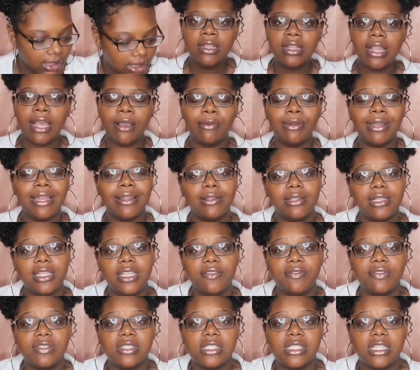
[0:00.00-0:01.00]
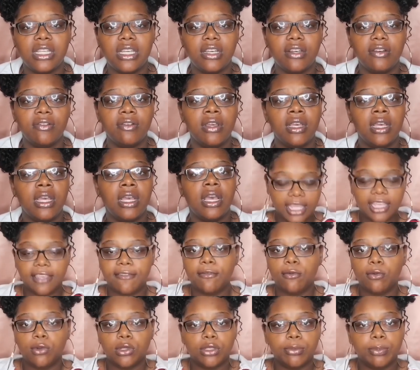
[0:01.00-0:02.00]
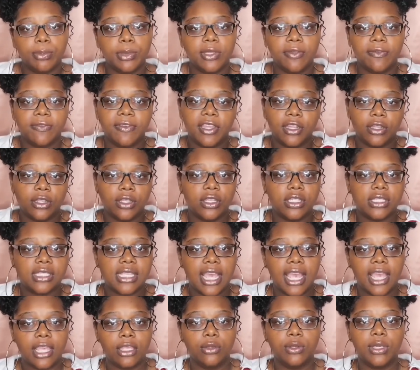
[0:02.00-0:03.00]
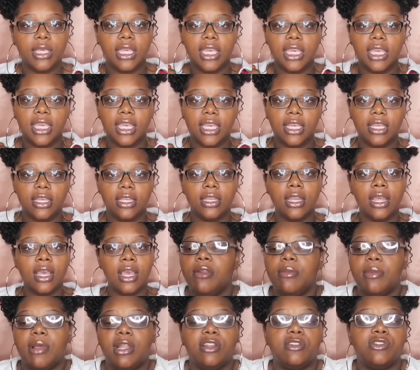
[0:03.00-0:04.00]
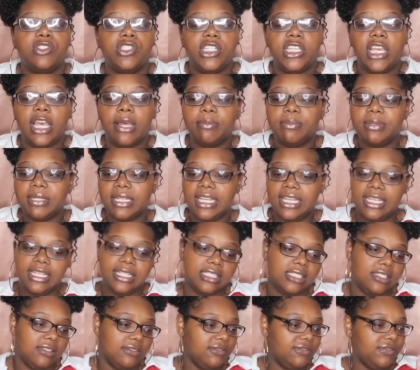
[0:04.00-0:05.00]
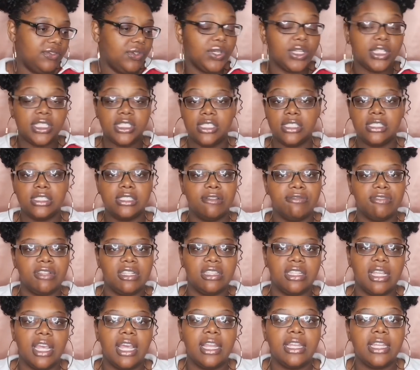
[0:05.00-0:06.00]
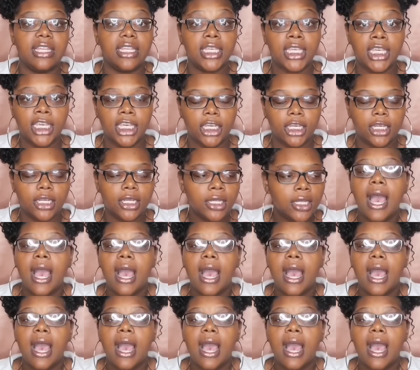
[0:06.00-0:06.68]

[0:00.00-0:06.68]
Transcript: Like when I leave and stuff, like if you want to put the fan on your side, you can. And mine, she got plates and forks and stuff like that. I didn't care.